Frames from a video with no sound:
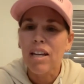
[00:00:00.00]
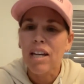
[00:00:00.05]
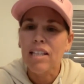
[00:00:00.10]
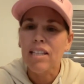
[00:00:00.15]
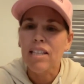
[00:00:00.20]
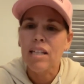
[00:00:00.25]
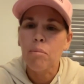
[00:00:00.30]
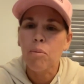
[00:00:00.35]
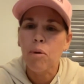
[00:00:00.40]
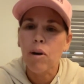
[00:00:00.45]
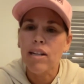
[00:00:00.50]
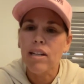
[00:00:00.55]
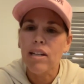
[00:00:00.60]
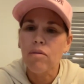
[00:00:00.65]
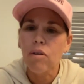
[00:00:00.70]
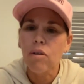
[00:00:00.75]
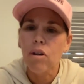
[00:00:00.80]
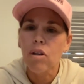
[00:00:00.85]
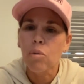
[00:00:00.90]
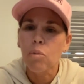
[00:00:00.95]
And then
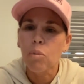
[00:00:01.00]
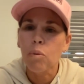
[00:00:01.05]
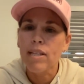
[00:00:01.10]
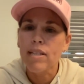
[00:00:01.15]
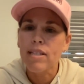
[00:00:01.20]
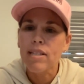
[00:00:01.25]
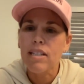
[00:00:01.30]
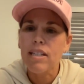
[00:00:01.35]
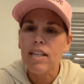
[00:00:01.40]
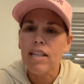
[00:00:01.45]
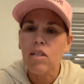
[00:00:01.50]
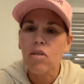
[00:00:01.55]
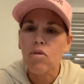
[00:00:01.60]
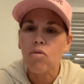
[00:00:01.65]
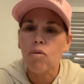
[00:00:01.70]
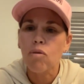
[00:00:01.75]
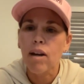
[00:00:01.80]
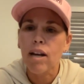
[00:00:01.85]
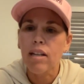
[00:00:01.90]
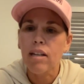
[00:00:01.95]
Braden wrote, when's the
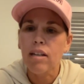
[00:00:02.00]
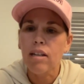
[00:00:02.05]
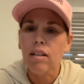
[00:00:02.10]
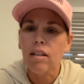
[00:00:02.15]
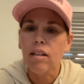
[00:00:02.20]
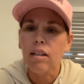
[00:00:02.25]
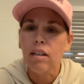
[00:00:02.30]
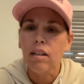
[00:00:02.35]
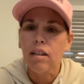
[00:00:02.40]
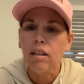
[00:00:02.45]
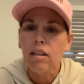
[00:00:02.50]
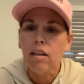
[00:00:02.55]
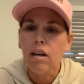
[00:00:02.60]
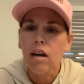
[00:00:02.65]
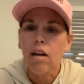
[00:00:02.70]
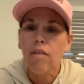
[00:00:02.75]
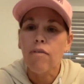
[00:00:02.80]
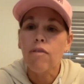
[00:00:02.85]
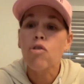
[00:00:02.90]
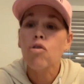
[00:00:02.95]
next run
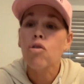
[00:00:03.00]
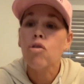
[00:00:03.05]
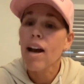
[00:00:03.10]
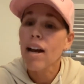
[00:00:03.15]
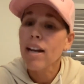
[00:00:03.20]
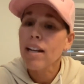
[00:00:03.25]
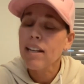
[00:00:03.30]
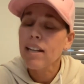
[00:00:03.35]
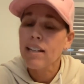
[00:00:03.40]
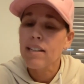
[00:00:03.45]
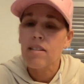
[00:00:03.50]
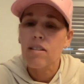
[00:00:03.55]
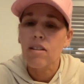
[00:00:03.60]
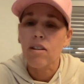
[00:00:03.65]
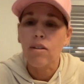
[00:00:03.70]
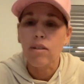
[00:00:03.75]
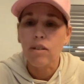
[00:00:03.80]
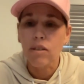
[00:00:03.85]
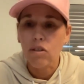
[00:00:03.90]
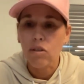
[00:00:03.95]
of Tri Kits
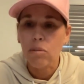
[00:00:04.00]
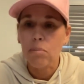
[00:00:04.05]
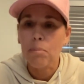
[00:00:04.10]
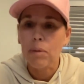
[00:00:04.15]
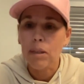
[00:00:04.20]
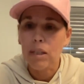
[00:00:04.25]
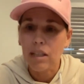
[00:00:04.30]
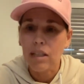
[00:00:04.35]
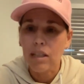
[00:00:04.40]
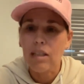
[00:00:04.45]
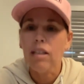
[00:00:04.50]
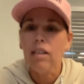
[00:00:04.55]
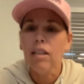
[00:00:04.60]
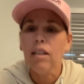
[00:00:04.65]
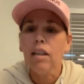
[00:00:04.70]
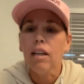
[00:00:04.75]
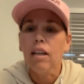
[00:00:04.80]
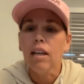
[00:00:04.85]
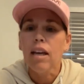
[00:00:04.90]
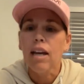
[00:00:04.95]
going to be?
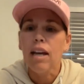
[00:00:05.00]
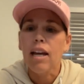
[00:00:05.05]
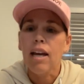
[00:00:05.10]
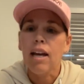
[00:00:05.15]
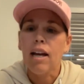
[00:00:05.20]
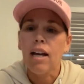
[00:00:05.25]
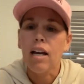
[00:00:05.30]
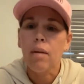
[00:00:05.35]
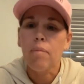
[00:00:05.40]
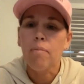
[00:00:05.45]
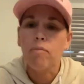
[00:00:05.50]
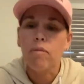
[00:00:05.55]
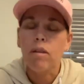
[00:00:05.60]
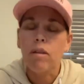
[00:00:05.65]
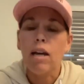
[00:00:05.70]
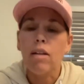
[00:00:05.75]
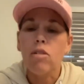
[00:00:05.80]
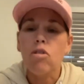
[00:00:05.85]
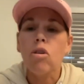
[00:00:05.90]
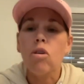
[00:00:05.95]

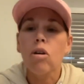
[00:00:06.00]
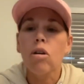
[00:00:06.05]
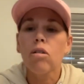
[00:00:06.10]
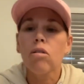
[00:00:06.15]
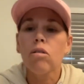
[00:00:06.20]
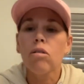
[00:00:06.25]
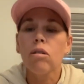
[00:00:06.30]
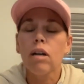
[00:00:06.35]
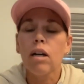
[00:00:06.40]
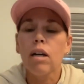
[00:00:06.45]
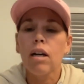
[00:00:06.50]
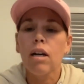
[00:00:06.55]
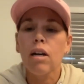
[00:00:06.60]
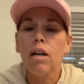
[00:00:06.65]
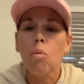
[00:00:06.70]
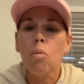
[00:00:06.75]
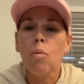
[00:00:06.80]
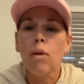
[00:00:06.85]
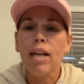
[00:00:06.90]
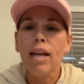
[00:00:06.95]
So
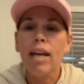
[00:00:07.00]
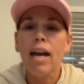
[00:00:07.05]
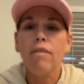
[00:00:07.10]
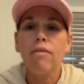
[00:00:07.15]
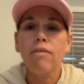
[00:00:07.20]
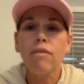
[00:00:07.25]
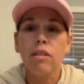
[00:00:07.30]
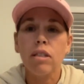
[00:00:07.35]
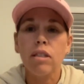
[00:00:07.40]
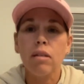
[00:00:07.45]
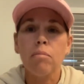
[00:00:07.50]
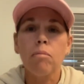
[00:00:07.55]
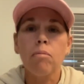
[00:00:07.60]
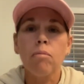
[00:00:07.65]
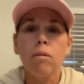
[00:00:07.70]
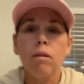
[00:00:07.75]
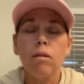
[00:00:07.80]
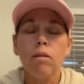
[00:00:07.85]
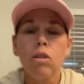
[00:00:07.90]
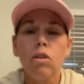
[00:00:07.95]
we have
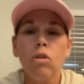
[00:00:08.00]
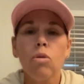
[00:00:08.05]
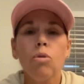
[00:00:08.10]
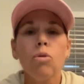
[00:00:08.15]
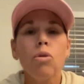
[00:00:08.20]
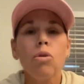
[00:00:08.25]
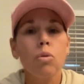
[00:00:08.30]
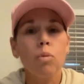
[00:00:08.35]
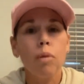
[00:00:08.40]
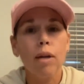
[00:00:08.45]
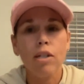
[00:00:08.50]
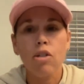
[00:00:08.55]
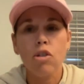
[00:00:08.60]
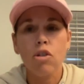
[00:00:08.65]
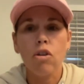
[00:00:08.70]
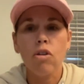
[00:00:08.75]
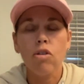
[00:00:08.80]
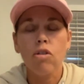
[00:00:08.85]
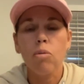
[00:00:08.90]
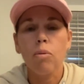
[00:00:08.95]
some new
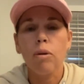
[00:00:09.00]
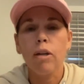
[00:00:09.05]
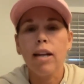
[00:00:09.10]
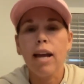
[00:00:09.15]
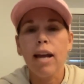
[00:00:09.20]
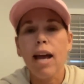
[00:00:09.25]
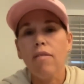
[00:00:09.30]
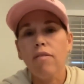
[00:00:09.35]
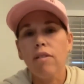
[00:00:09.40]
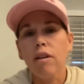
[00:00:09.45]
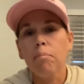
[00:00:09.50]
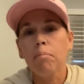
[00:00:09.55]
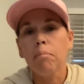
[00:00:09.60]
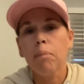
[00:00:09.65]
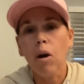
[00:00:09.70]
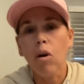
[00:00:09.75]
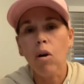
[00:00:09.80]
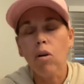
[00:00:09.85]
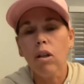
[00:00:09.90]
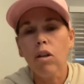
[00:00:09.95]
sweatshirts. We're going to have a
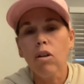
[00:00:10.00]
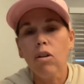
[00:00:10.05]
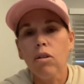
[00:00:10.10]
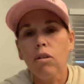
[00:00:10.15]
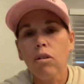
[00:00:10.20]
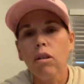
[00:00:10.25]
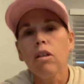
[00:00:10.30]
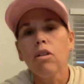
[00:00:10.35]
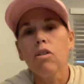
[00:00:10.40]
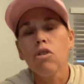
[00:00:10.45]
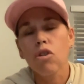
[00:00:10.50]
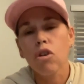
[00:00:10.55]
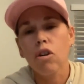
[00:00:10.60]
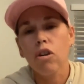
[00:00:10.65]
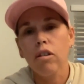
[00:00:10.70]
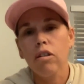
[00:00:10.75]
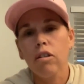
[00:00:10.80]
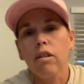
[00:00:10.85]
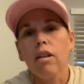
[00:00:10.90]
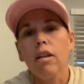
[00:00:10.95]
polo
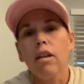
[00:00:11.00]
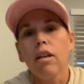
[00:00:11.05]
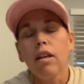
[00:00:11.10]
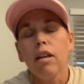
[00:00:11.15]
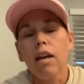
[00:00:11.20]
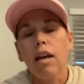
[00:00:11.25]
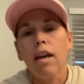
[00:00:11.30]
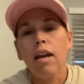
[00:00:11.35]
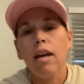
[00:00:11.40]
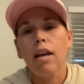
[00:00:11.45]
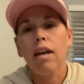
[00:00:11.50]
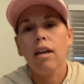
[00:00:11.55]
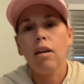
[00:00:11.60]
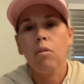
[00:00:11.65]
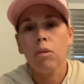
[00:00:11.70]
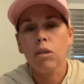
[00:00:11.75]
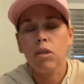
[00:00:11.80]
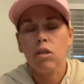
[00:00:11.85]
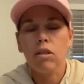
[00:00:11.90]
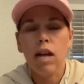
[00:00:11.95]
shirt,
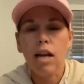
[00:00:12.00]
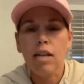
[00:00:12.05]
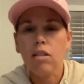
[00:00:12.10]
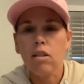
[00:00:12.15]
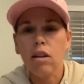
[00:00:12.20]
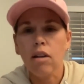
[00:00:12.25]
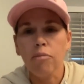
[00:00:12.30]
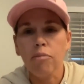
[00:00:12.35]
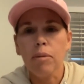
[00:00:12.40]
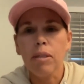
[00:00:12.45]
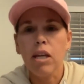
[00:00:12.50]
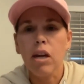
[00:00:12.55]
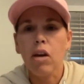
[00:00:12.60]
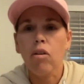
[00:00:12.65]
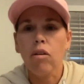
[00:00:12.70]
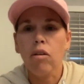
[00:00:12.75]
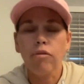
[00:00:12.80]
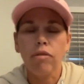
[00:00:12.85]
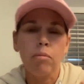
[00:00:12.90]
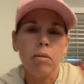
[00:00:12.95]
which nice soft
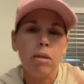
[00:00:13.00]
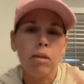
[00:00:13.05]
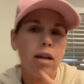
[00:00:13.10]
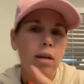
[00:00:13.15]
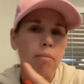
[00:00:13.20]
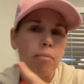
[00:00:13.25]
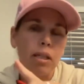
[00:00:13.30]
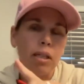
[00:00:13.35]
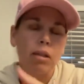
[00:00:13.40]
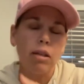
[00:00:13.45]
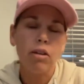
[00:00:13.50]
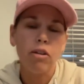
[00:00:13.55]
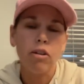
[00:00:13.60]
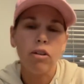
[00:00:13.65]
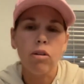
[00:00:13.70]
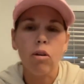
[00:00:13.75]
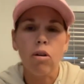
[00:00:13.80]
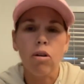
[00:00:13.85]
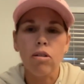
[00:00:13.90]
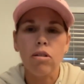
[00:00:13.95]
material from this company here
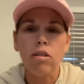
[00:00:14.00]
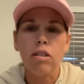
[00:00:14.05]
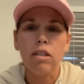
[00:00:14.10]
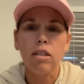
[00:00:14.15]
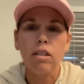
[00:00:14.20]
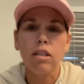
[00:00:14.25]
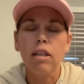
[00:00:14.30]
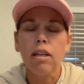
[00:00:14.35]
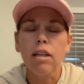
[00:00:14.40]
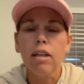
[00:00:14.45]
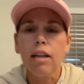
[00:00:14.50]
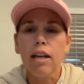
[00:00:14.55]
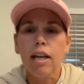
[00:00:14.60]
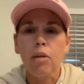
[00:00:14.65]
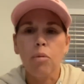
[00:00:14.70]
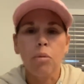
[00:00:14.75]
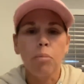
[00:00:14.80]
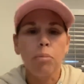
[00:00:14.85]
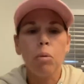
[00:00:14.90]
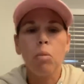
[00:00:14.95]
in Austin.
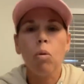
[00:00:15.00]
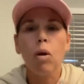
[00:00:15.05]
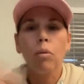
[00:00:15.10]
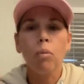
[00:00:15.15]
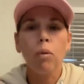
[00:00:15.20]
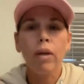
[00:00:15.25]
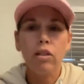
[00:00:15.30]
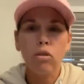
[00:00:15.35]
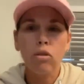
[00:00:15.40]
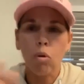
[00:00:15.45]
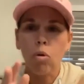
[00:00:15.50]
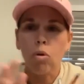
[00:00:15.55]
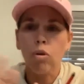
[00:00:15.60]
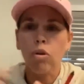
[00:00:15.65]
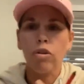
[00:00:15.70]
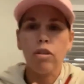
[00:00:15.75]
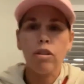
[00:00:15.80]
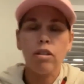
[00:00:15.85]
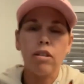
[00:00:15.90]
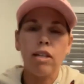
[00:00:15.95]
It will be 1 week to
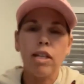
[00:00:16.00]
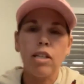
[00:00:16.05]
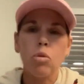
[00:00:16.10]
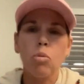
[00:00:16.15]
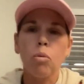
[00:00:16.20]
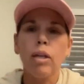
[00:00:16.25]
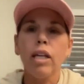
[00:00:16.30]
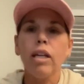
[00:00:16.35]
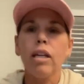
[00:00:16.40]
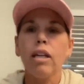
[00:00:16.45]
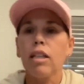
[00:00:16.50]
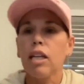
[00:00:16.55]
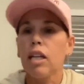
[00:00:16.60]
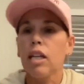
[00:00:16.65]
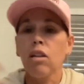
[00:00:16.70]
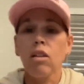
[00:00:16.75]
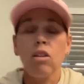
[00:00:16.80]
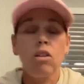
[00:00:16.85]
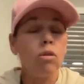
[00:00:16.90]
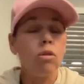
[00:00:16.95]
order this next week, and
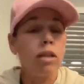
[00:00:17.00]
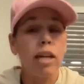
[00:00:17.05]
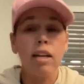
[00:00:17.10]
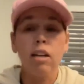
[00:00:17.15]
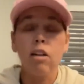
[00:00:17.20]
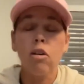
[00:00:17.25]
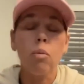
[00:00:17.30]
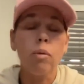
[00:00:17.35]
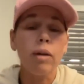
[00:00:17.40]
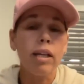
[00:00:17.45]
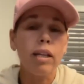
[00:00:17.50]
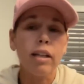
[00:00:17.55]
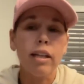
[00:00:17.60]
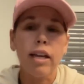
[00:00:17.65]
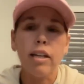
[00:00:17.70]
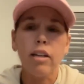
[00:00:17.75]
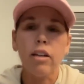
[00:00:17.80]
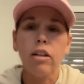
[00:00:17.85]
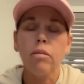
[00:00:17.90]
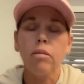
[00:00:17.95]
then you'll get it a week
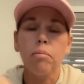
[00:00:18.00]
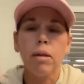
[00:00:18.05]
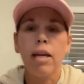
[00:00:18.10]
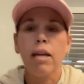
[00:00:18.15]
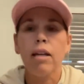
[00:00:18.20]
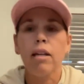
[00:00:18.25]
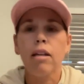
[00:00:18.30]
later.